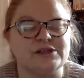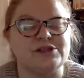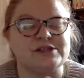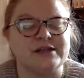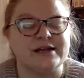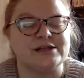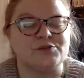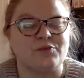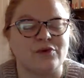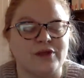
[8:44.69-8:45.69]
just needing to
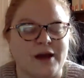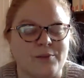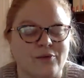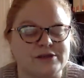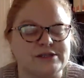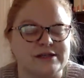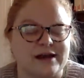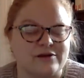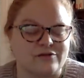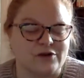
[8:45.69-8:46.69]
pour that poison
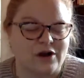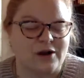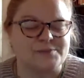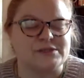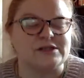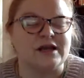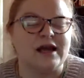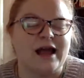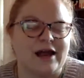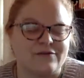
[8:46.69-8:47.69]
out of her cups
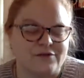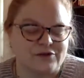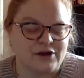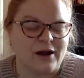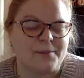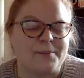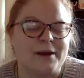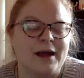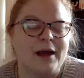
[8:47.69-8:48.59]
and fill it up.